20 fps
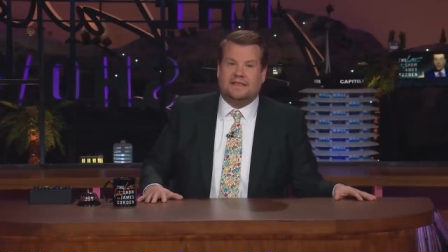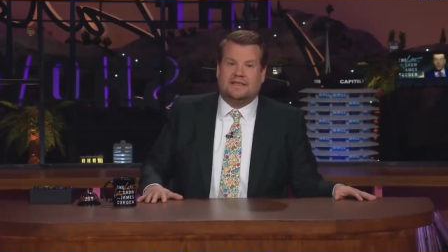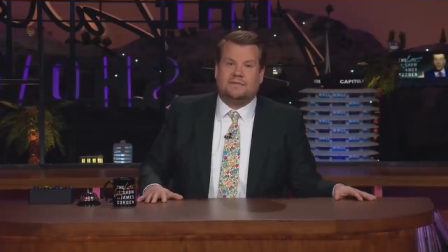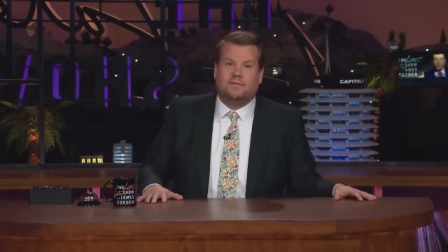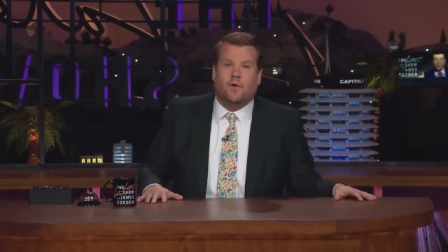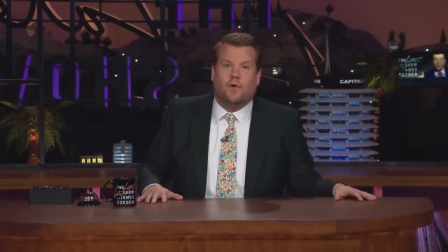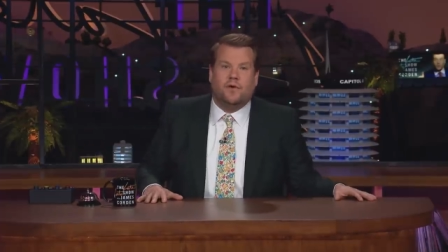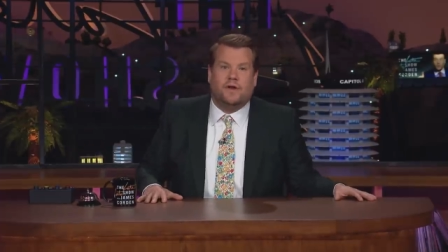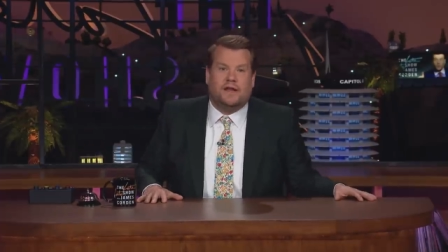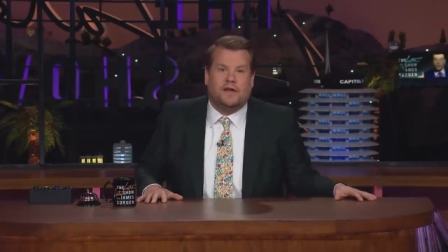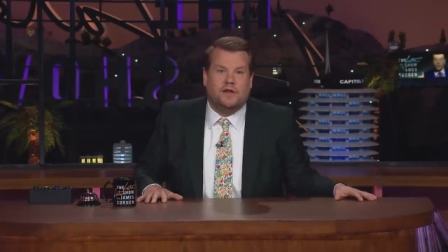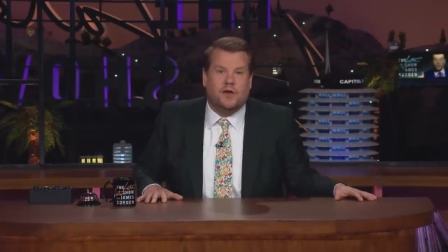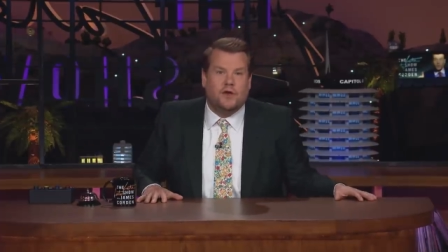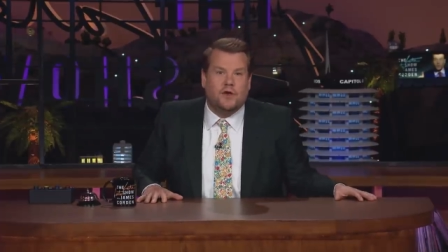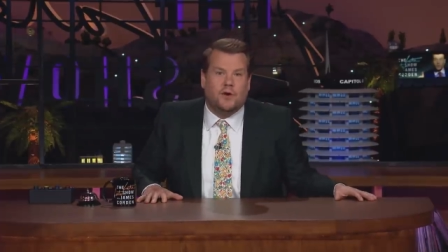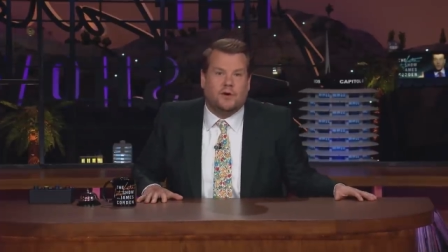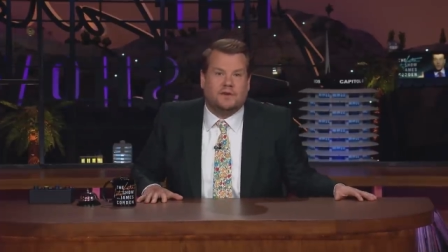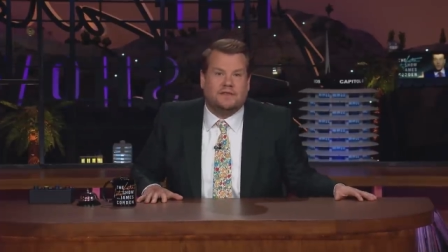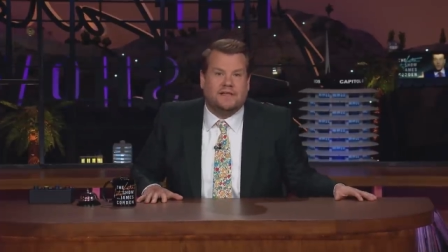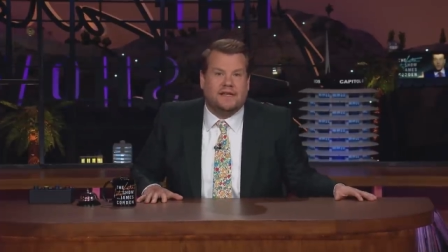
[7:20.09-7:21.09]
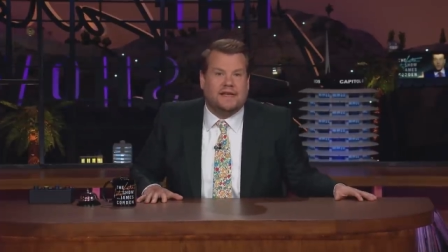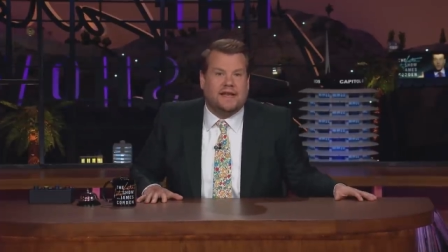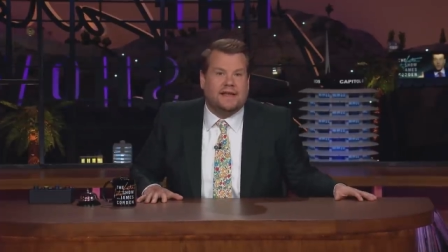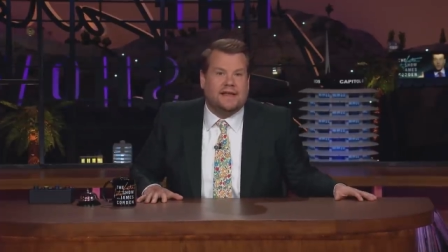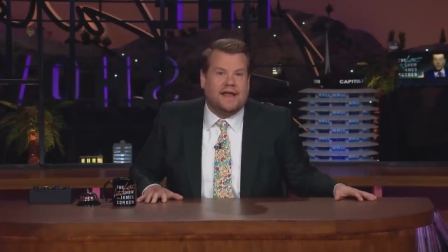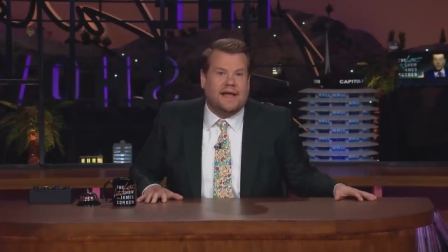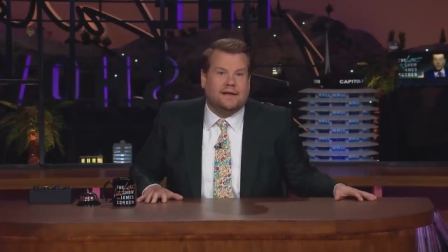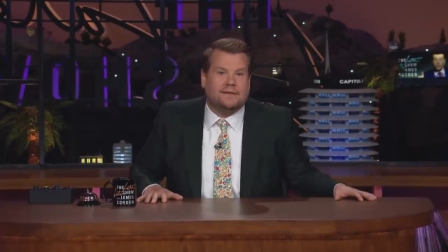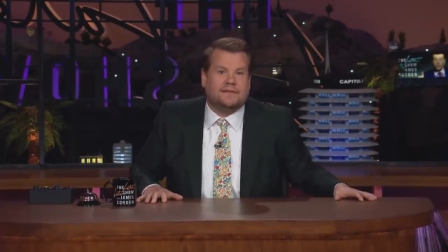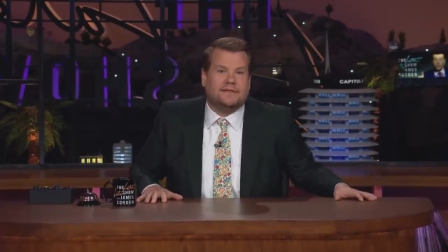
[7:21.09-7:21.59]
This morning, New York City
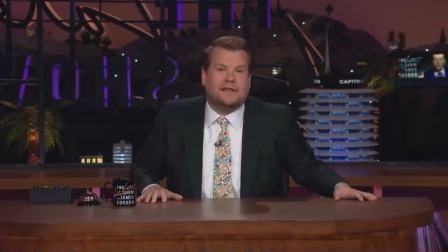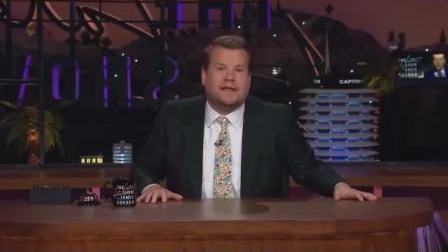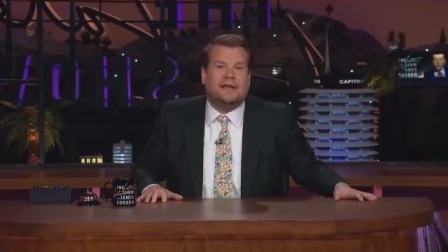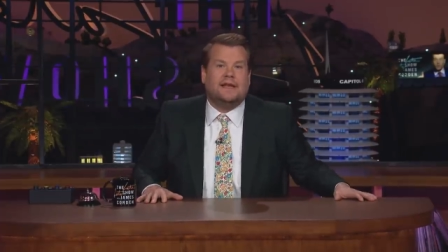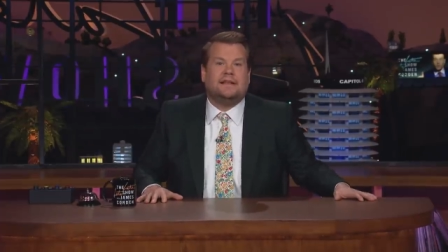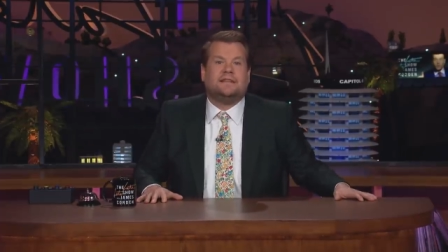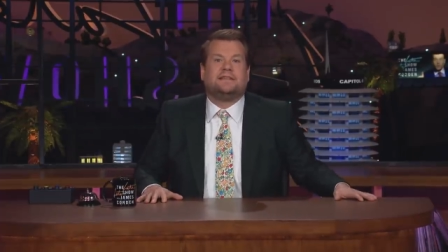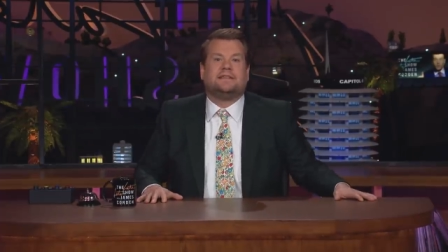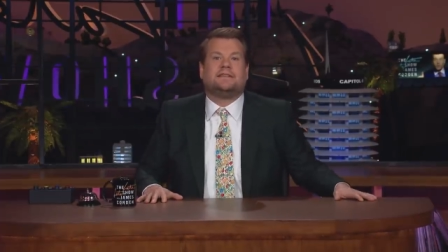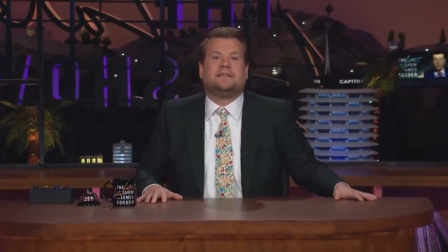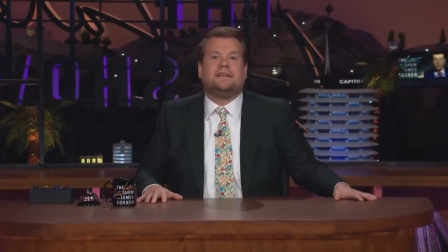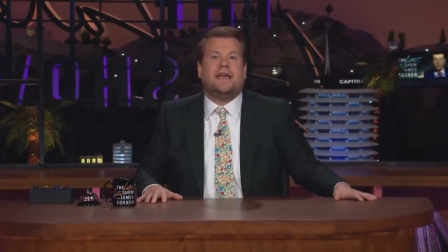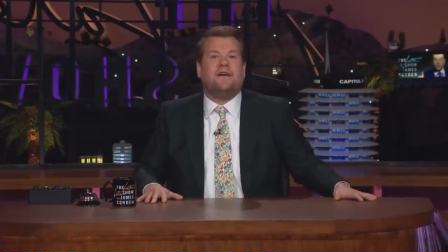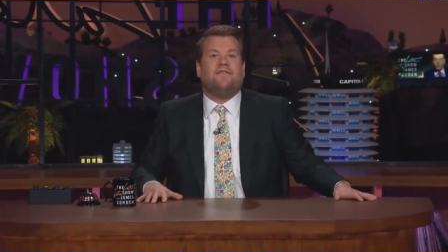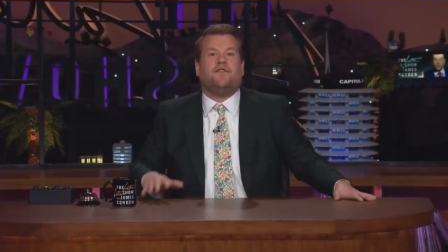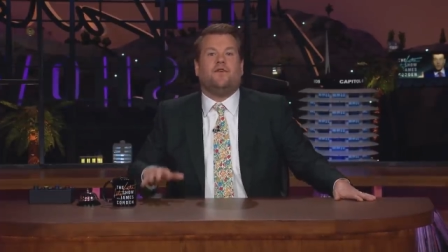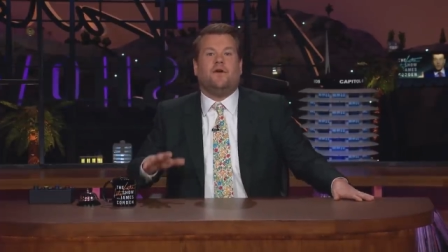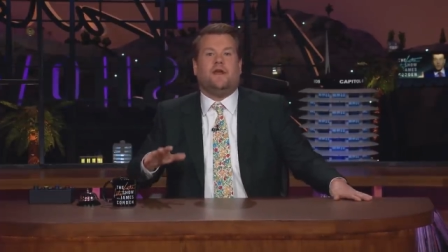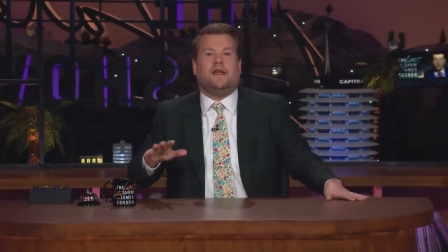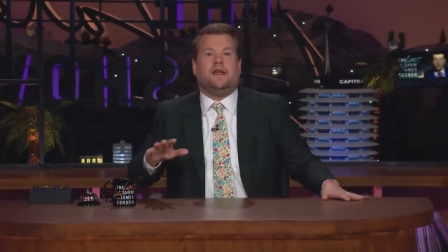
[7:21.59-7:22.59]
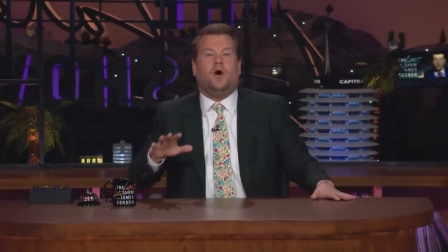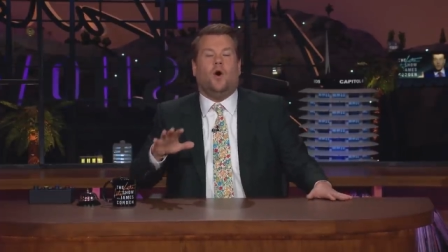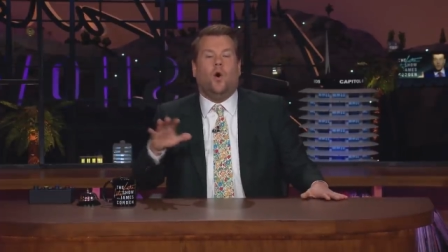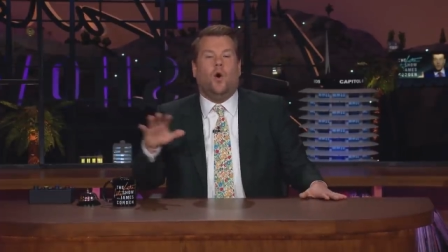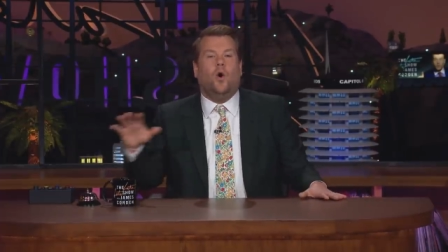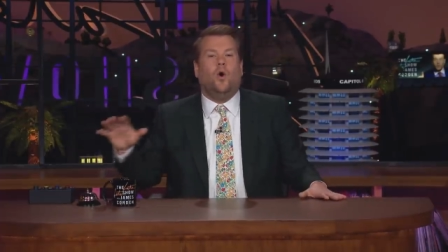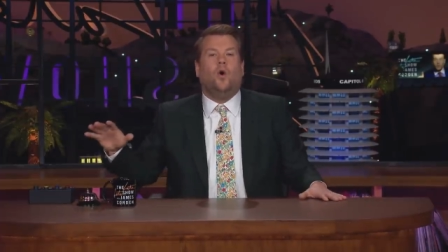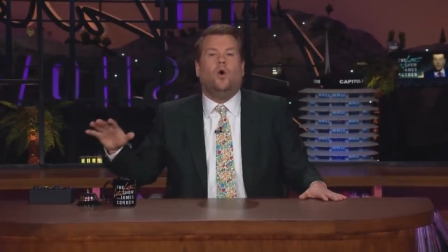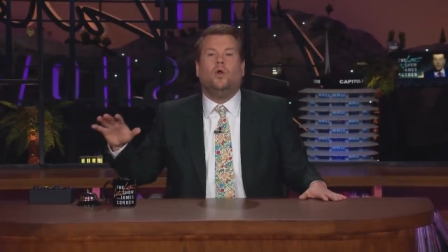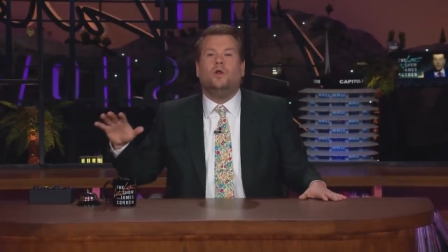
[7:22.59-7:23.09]
announced that it's severing
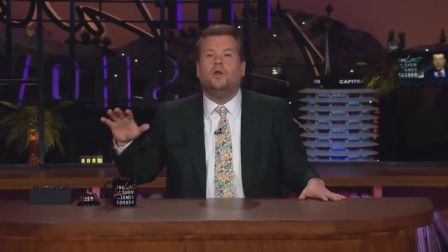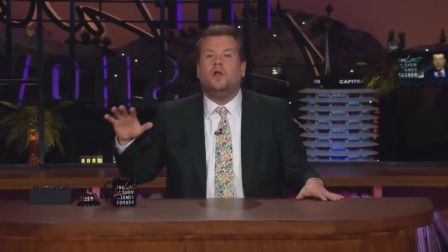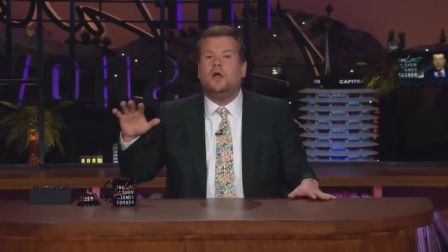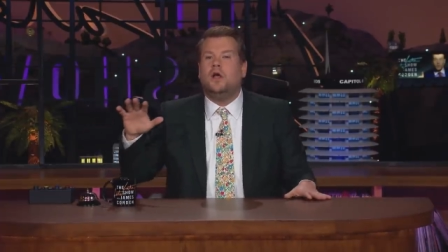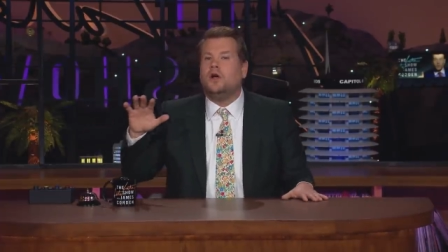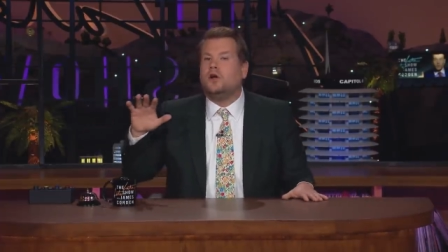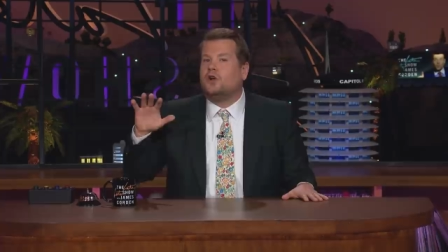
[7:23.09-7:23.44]
all